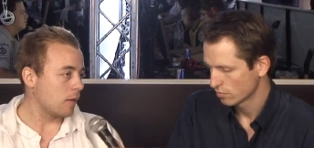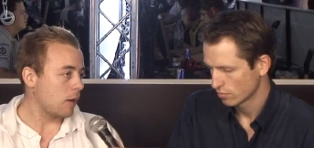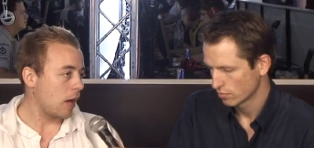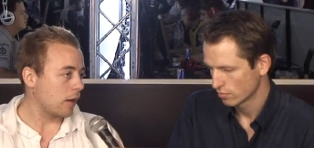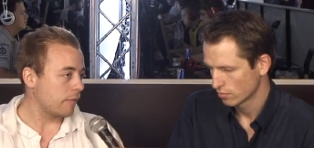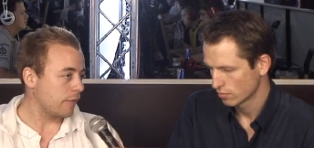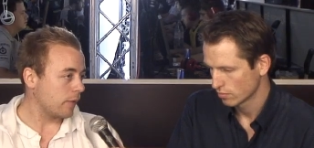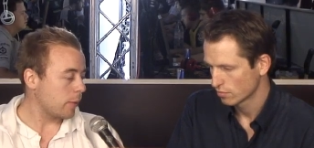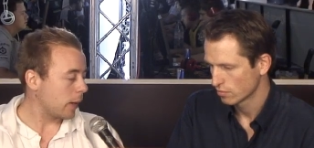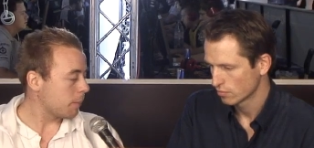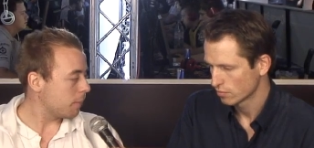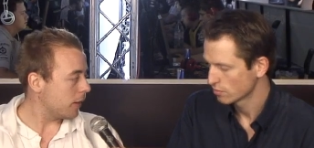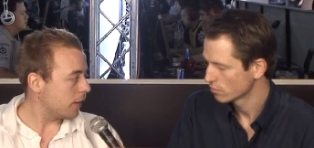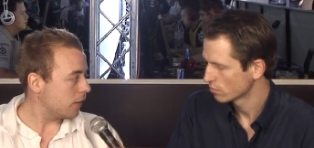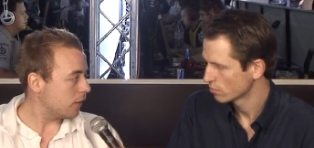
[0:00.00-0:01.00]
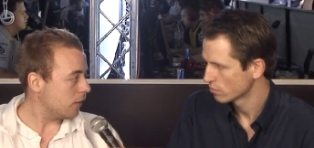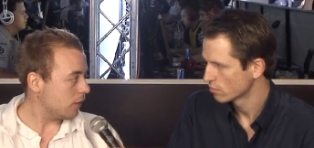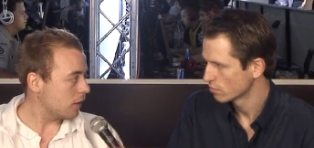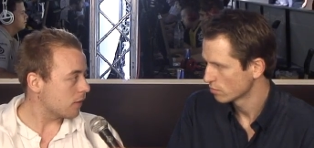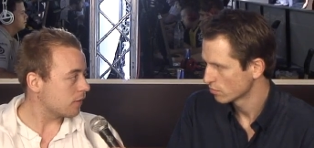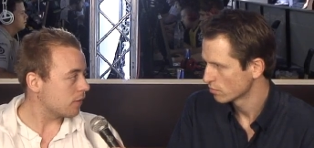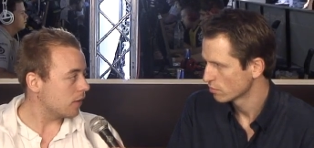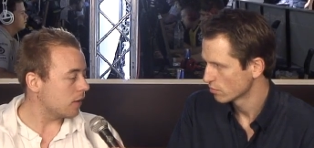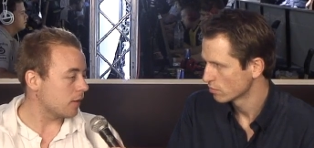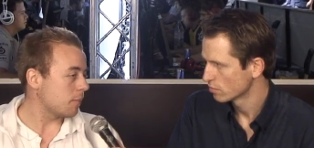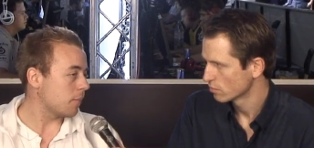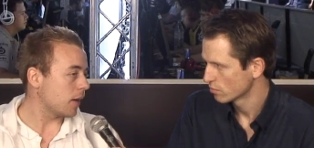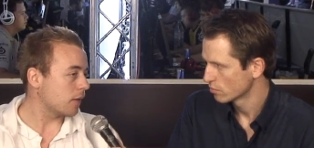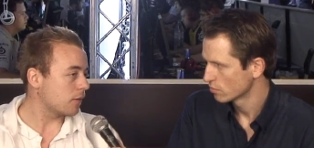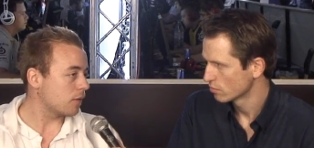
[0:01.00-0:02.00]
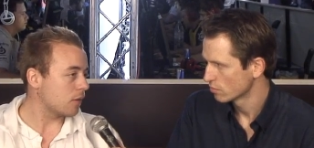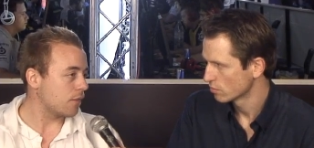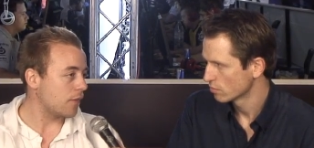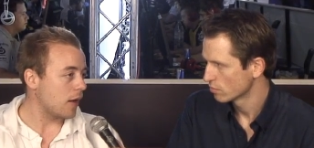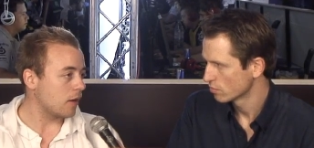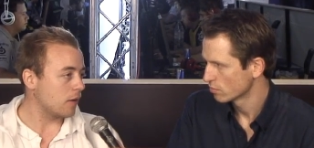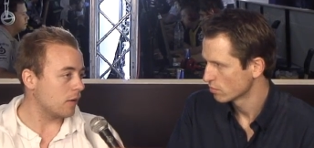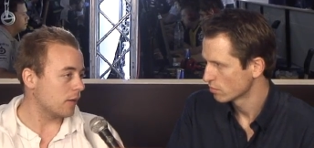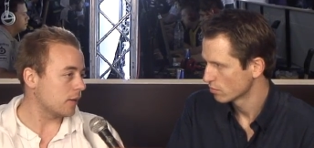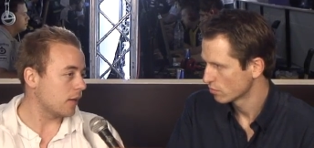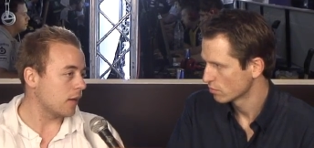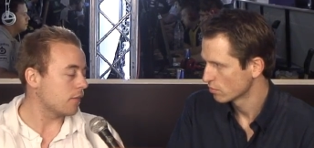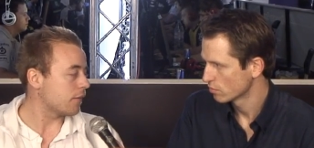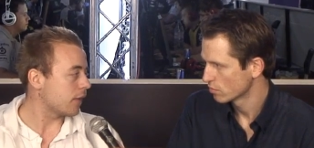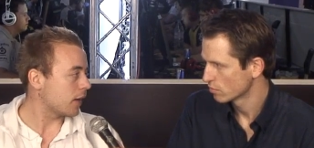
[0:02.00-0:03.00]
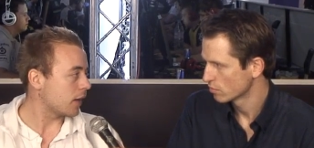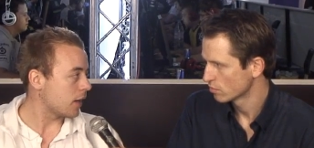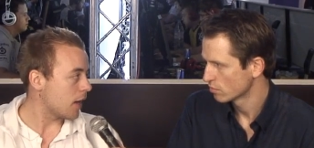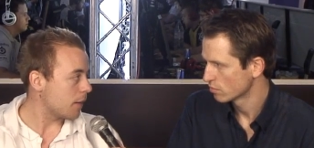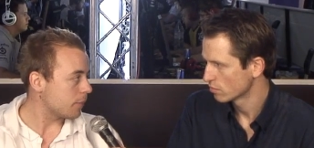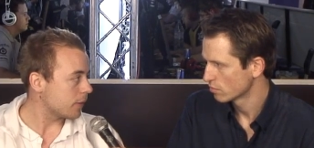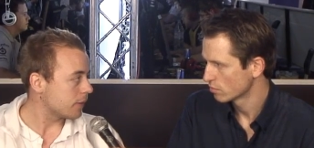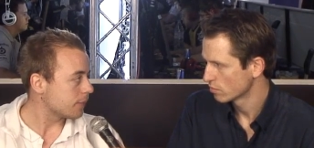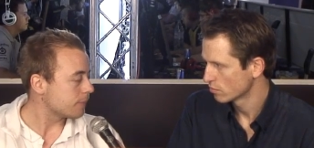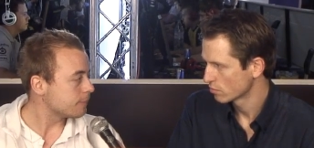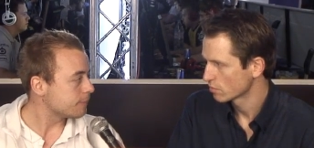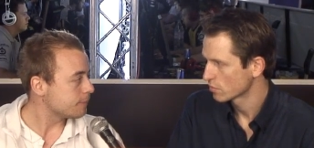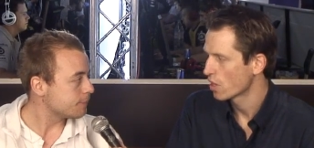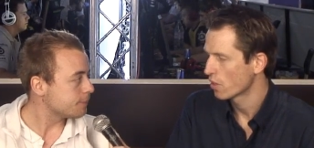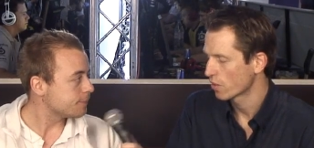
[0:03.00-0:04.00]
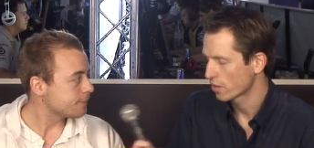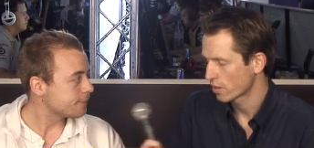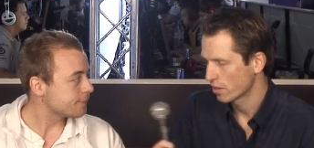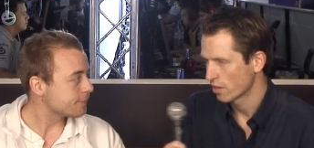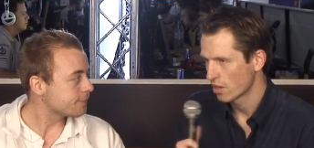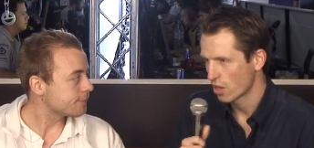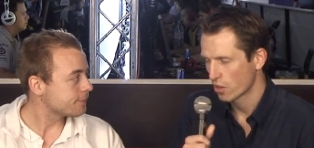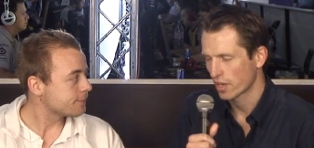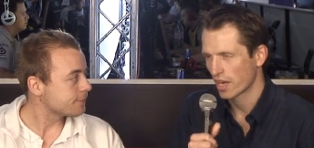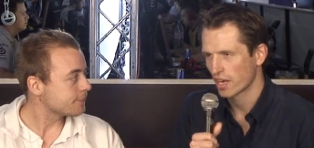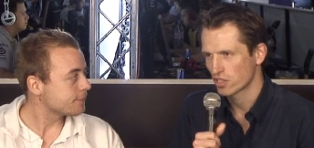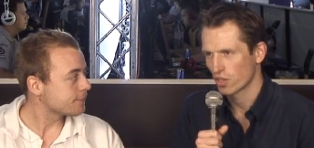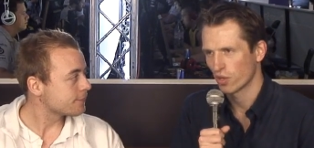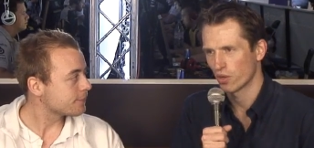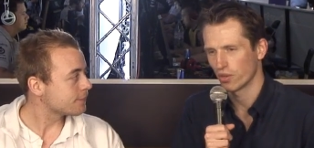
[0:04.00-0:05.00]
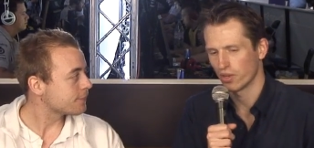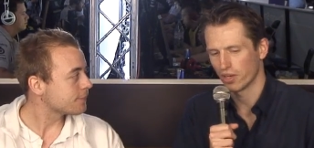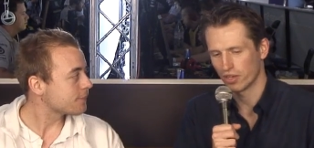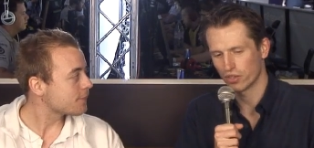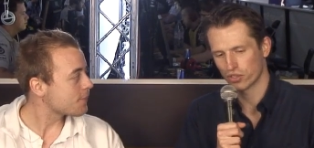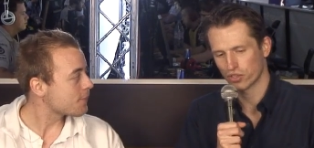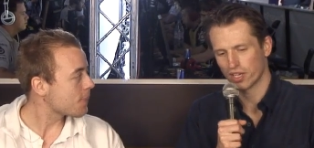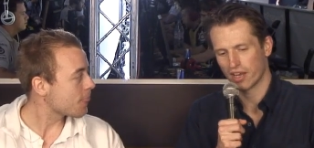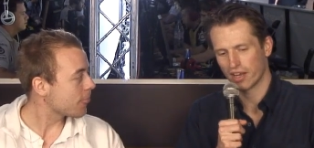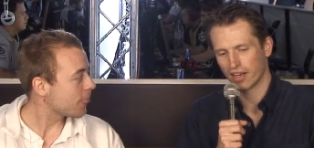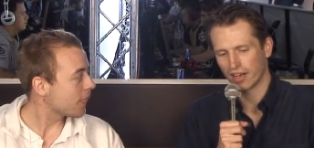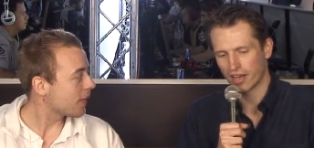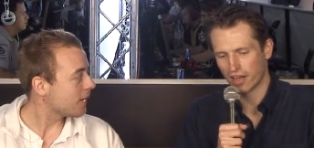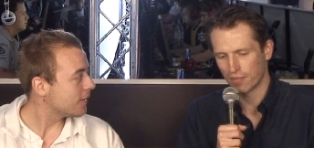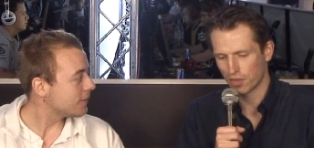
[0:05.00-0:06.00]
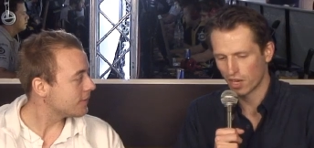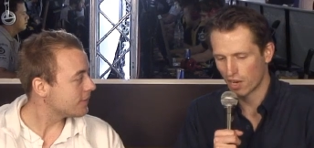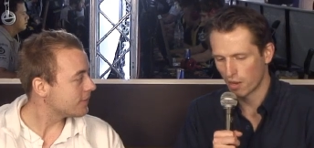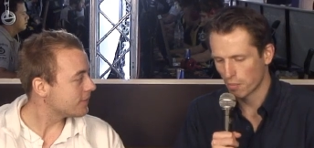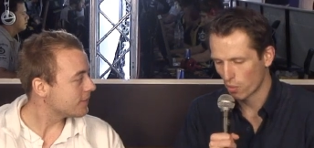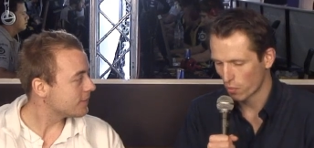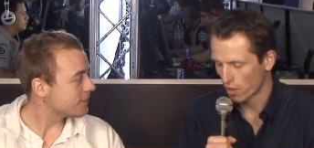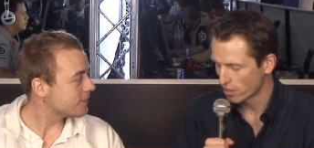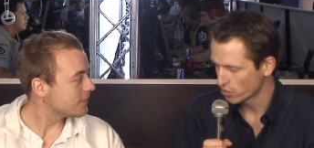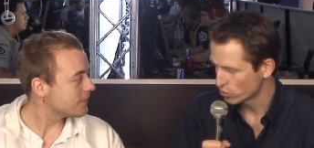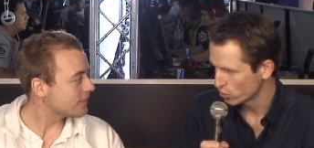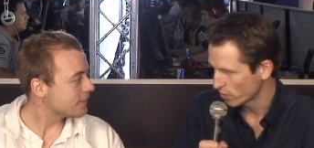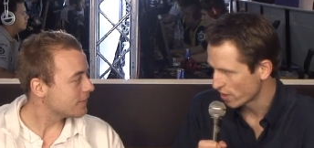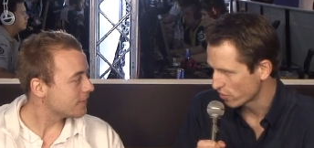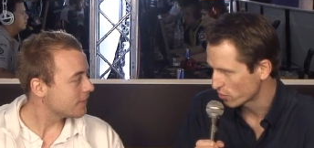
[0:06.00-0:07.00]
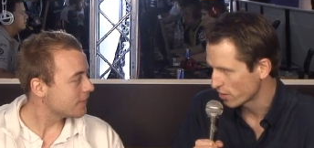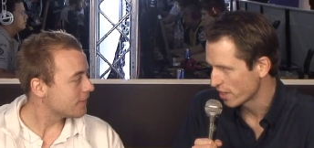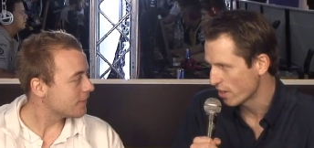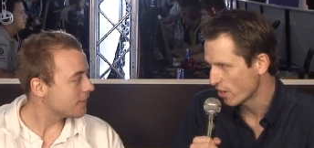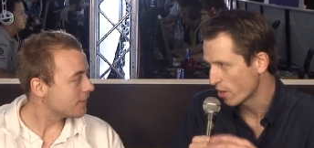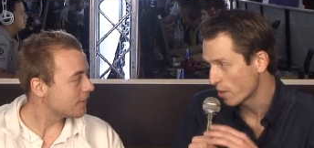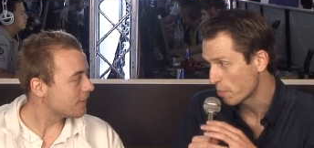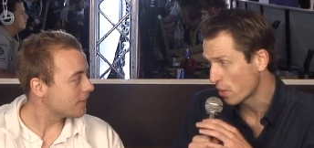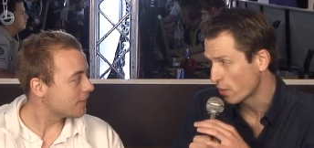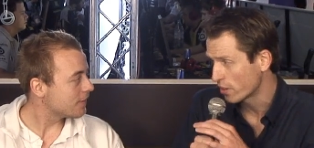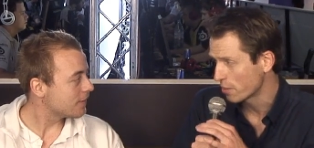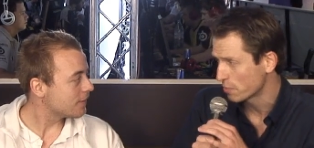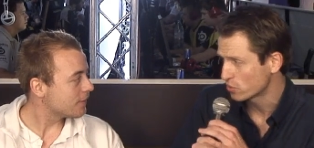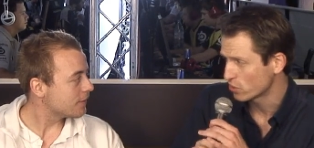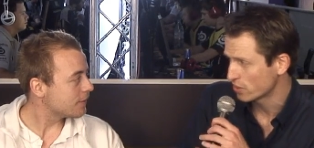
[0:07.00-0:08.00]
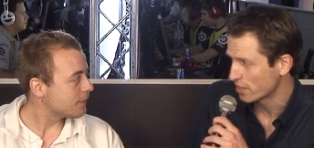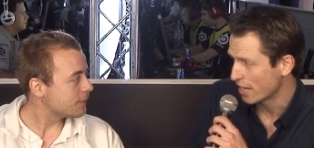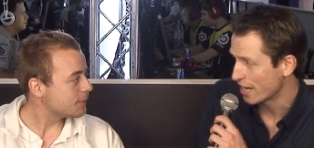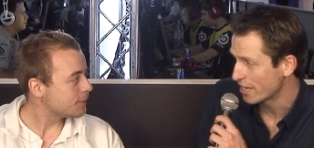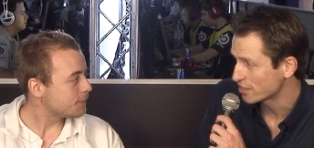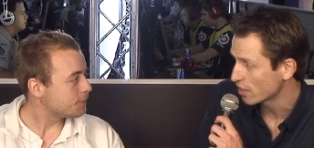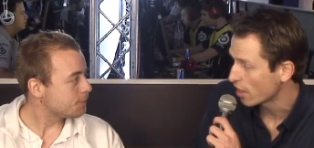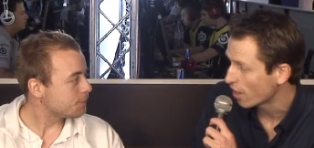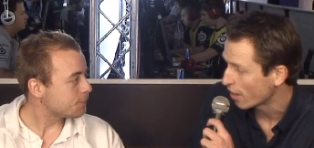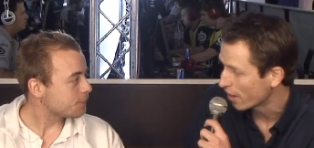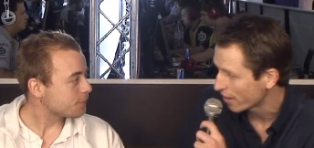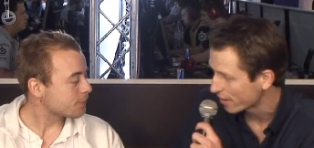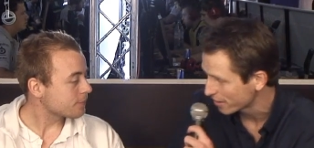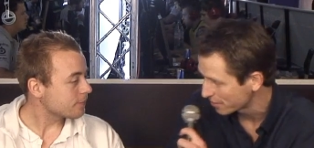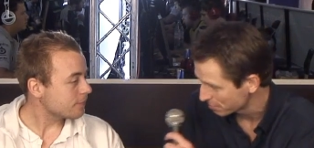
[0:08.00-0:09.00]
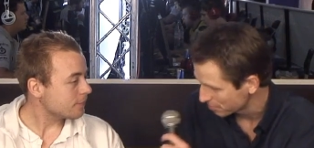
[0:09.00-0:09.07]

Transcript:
Speaker 1: I think we can beat ESC and then make it to the final, and then anything can happen.
Speaker 2: Okay, so you're saying uh, the number one, two, and three on the podium tonight are